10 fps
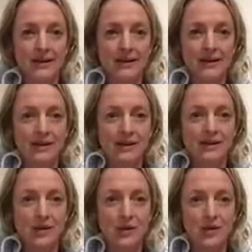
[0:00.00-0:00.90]
Push the
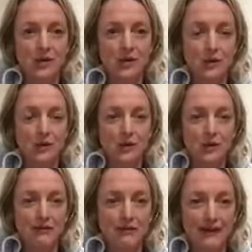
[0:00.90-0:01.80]
floor away.
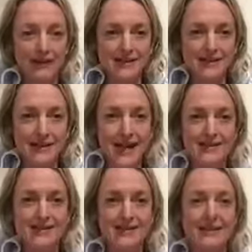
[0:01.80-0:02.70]

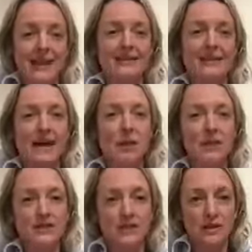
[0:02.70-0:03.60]
Fantastic, Kathy. Elbows
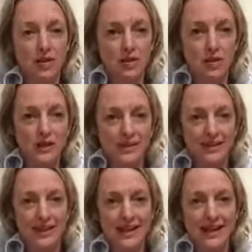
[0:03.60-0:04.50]
under the
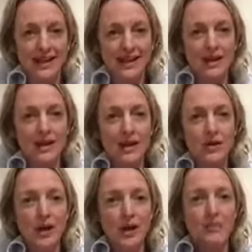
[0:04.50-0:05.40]
shoulders. Low
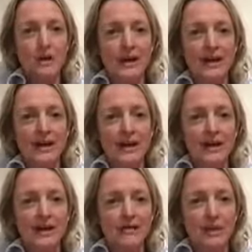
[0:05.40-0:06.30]
cobra. Inhale,
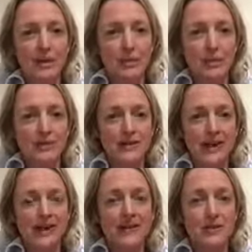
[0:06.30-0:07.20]
lift elbows.
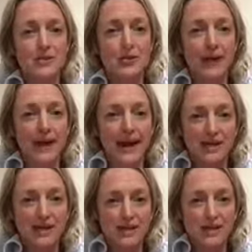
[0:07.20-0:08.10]
Exhale,
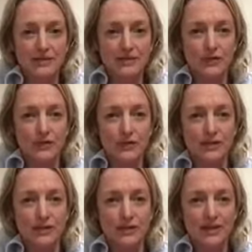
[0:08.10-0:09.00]
drag chest
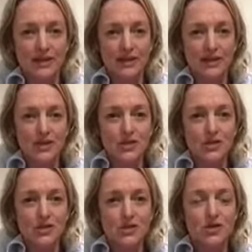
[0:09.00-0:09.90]
forward.
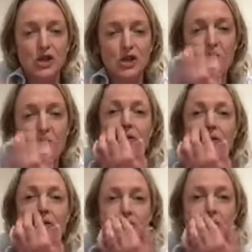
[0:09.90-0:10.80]
Super reach
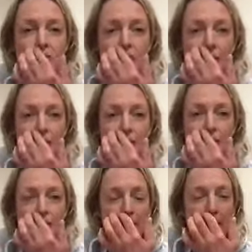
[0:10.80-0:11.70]
forward, Deb.
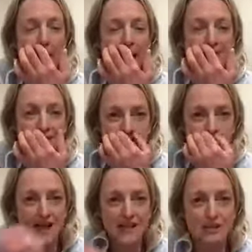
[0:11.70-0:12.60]
Hands under the chest.
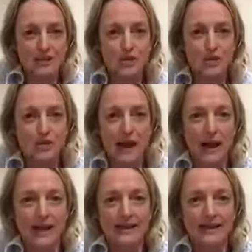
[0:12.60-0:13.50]
Push back into down
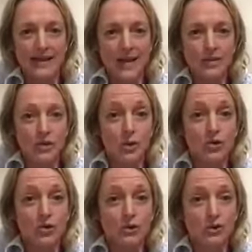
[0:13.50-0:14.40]
dog or do a
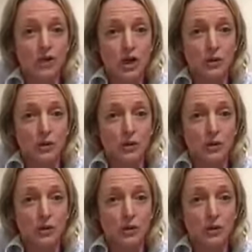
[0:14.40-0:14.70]
turbo dog.